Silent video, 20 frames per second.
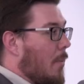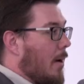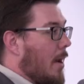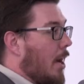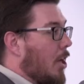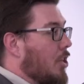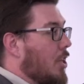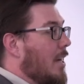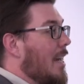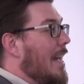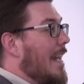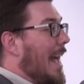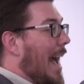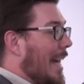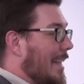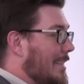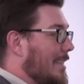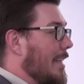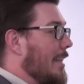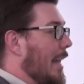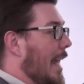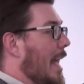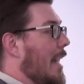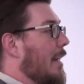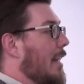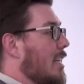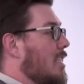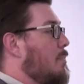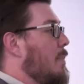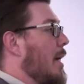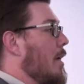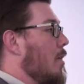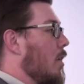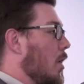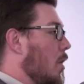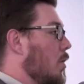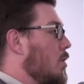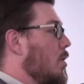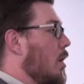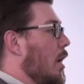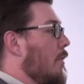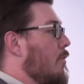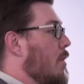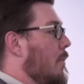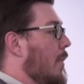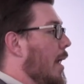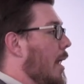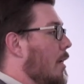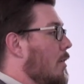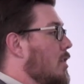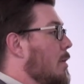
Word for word: production. As the land gets better, it goes on from there.